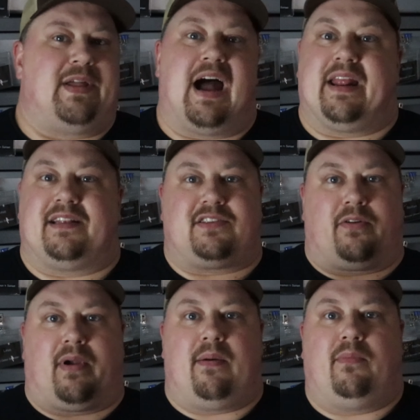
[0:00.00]
on
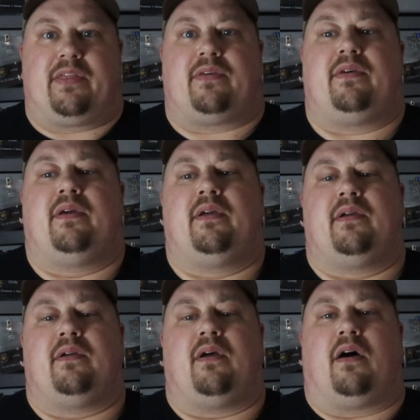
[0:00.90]
Instagram with
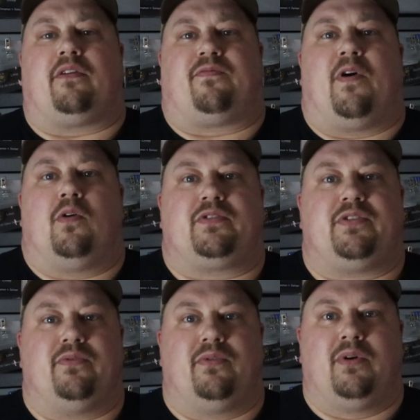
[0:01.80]
other folks
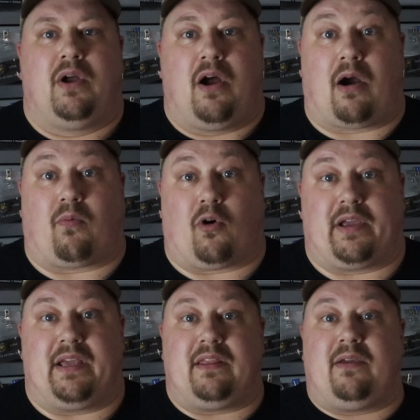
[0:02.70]
who are
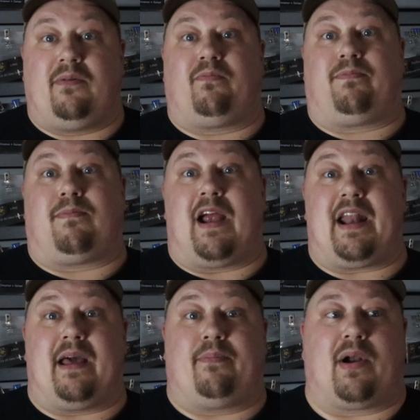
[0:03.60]
working the
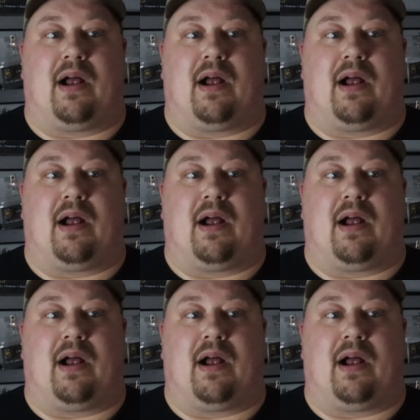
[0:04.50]
redhead